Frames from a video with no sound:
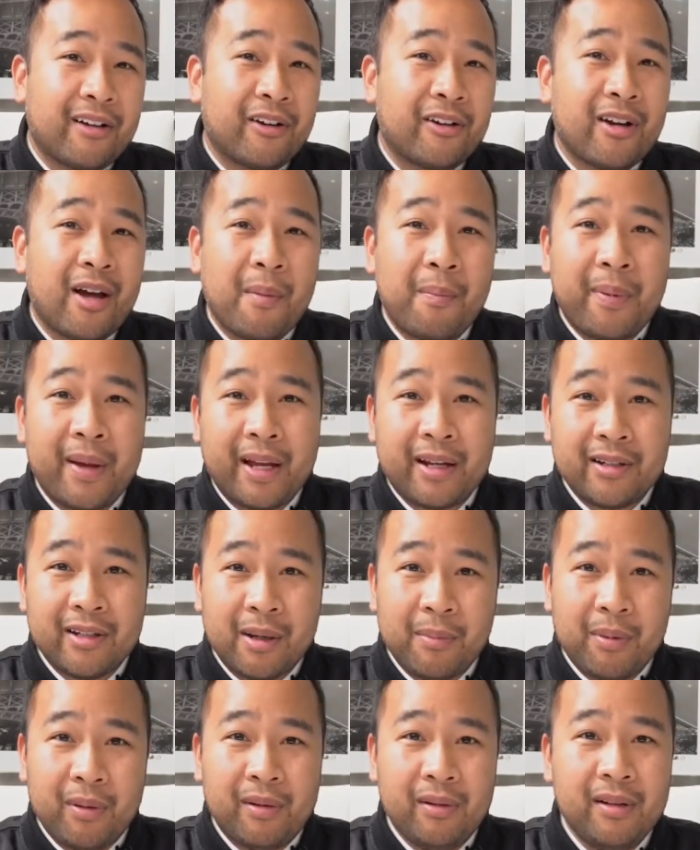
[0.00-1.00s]
You're not paying
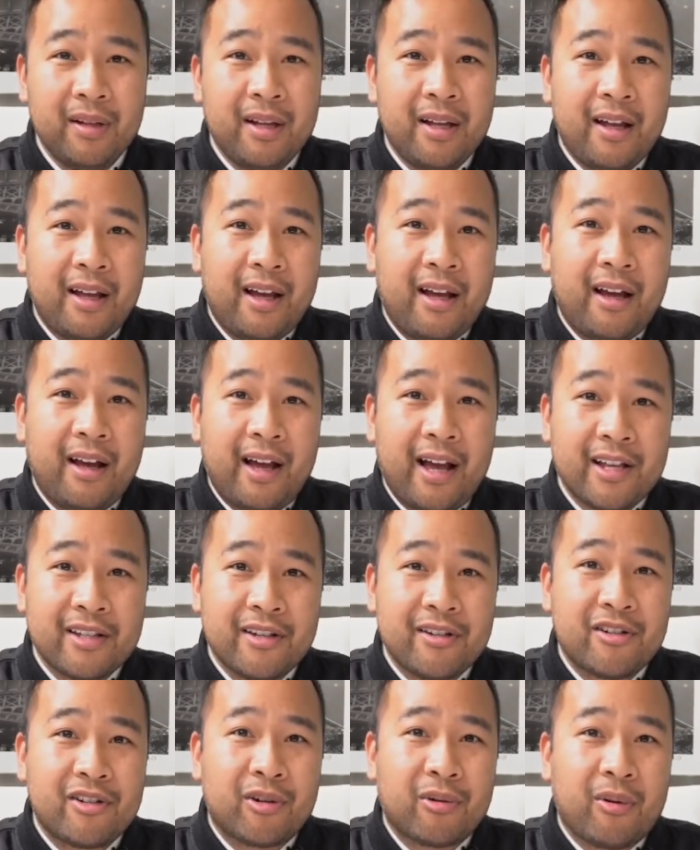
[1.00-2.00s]
double as
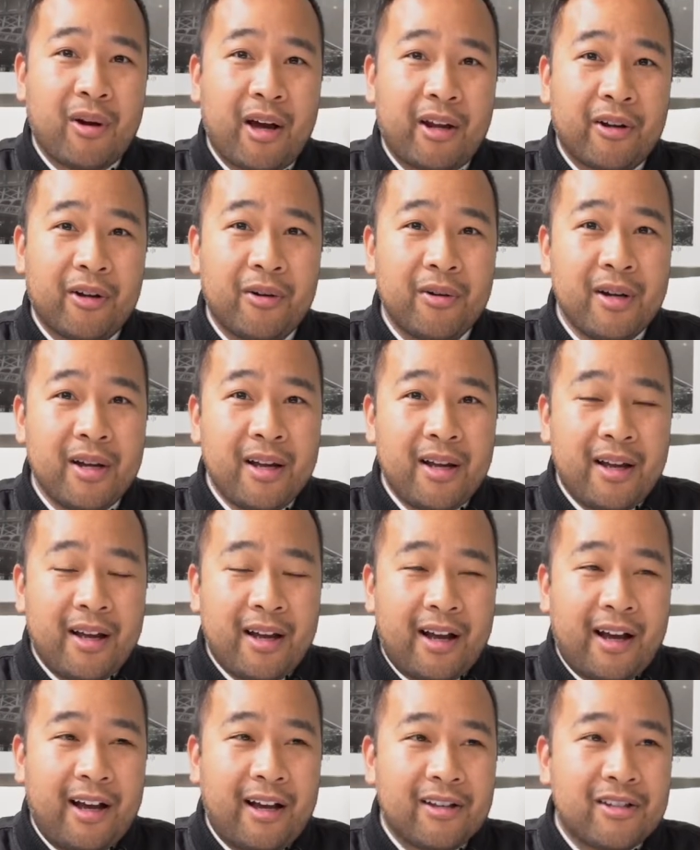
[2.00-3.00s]
in Toronto.
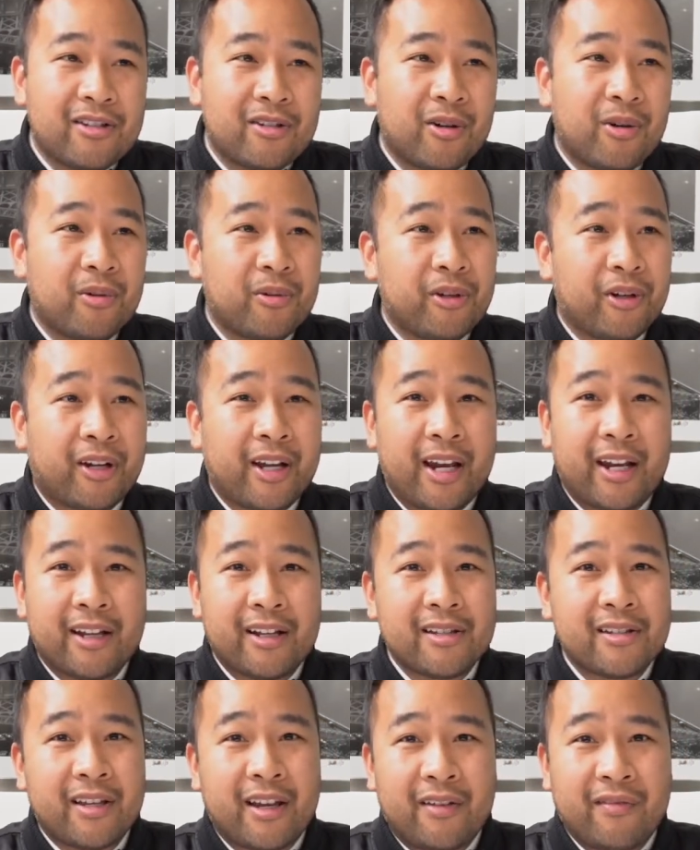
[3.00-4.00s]
So you're getting a
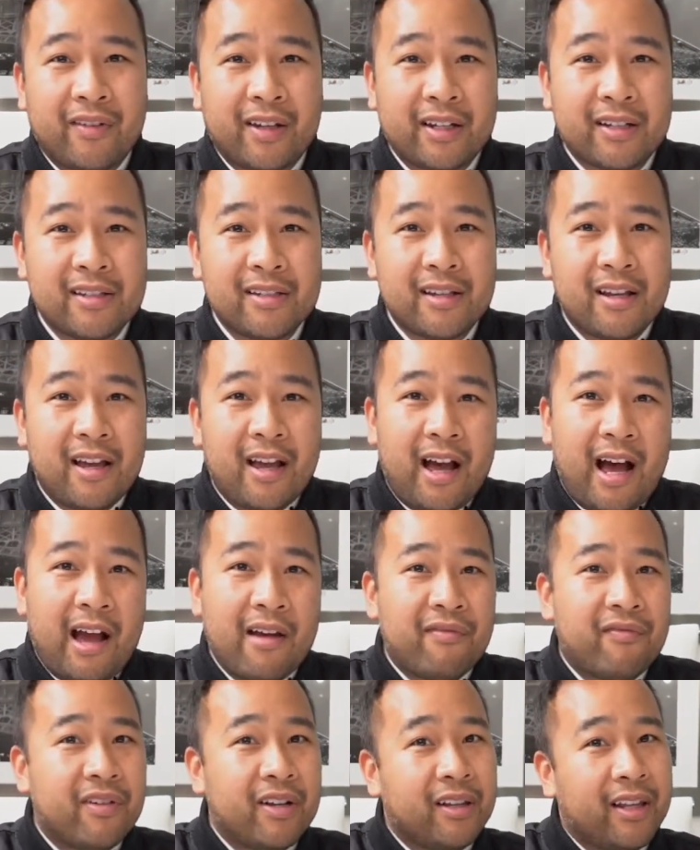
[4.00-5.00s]
savings. I
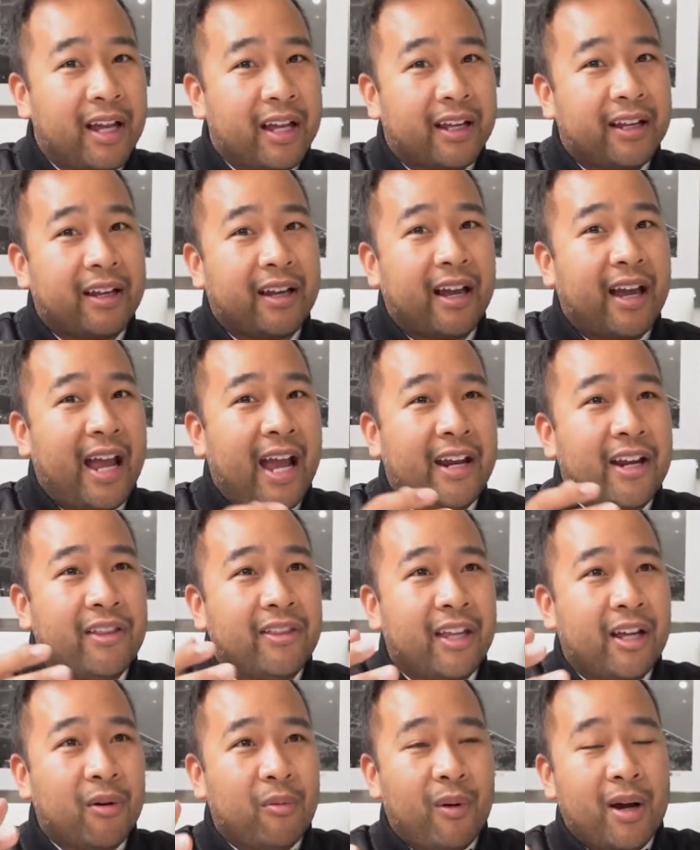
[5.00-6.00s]
feel like
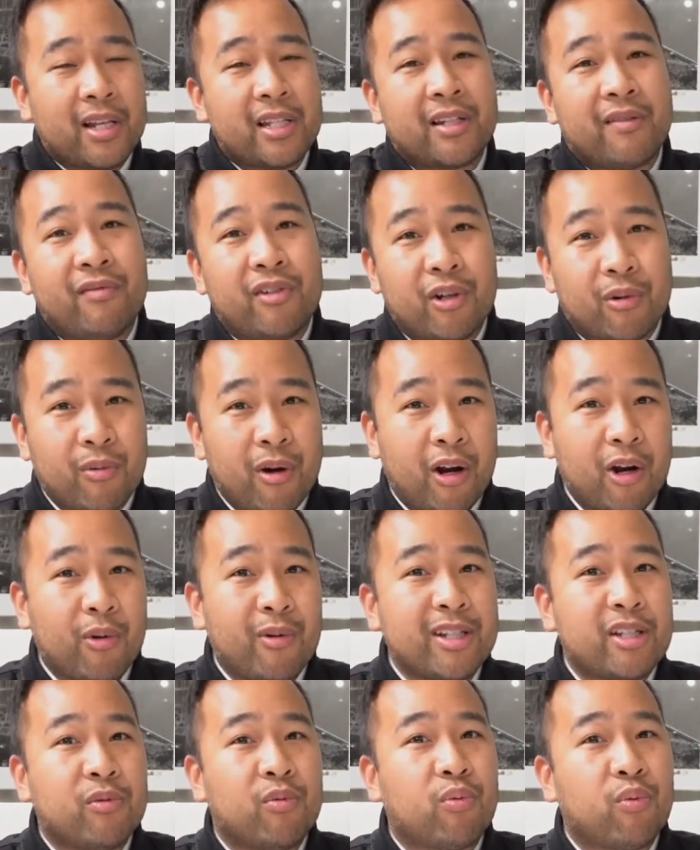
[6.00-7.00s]
anything west of Toronto
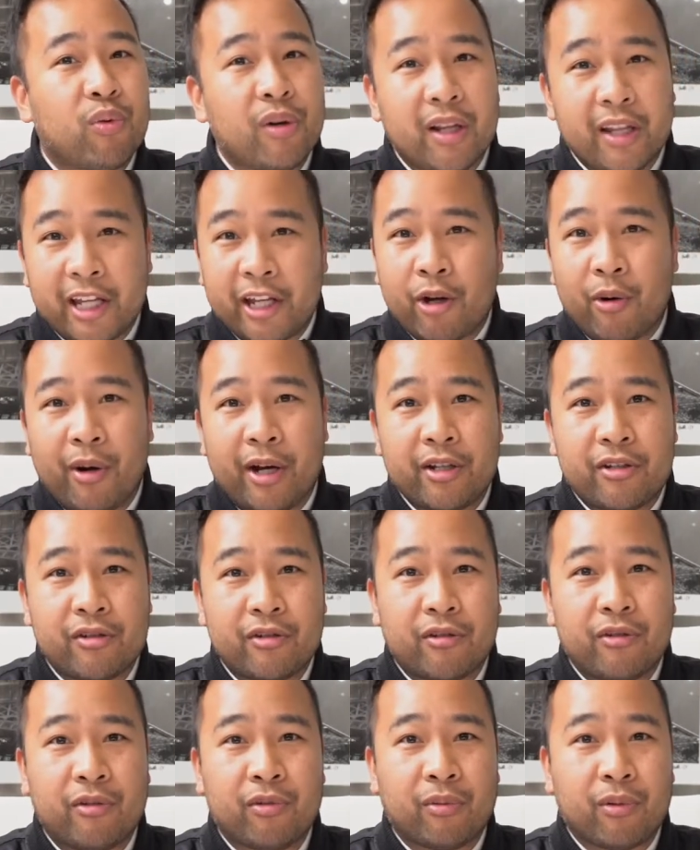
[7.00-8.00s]
is really going to
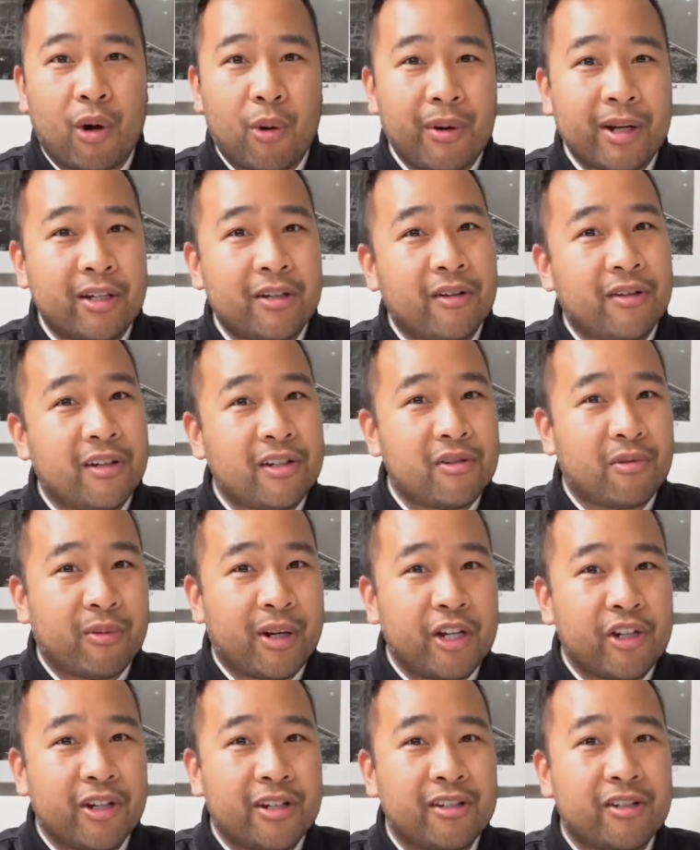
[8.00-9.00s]
grow into this
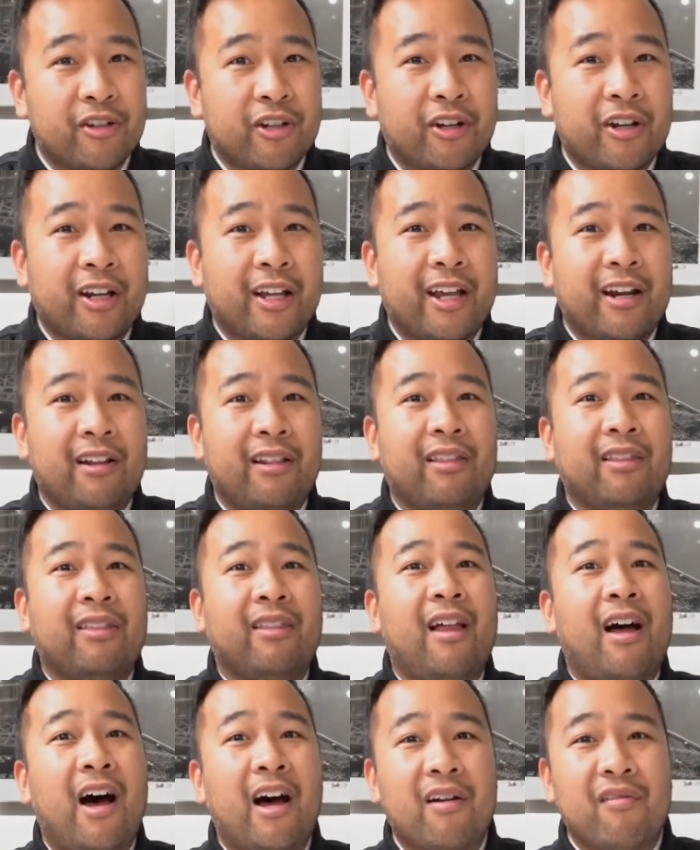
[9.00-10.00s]
region. So you're going to get a
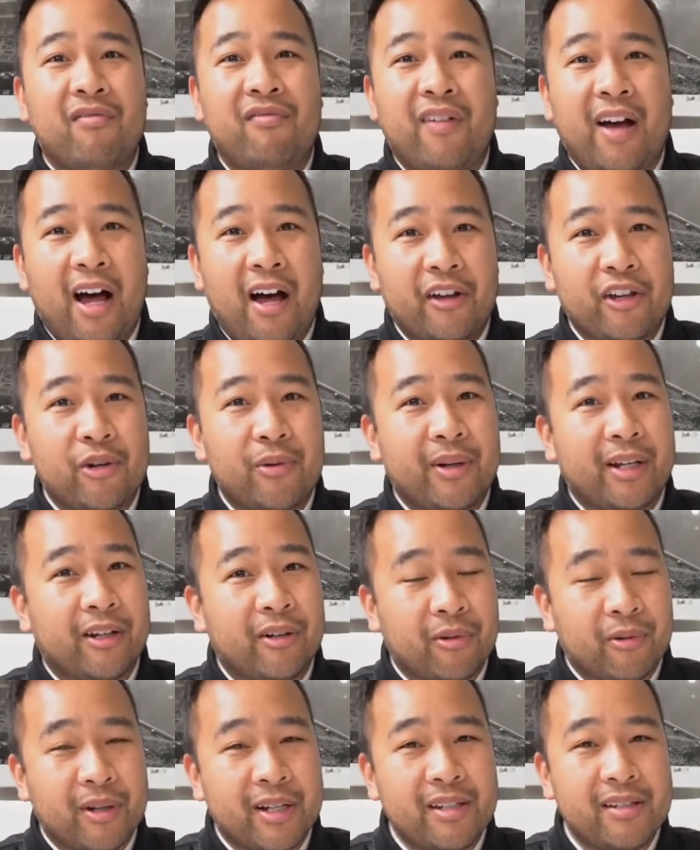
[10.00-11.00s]
lot of value
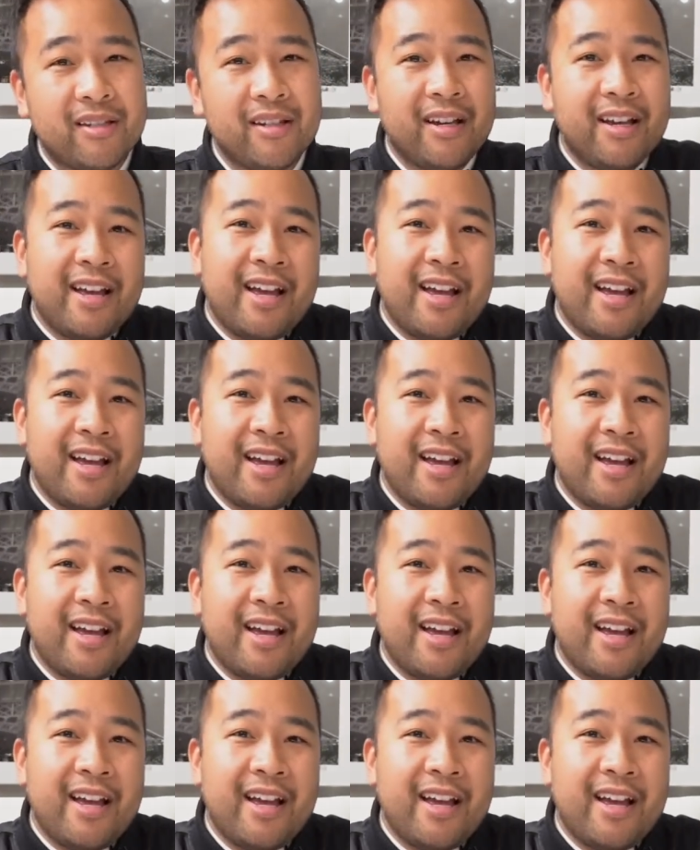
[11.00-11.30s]
increase.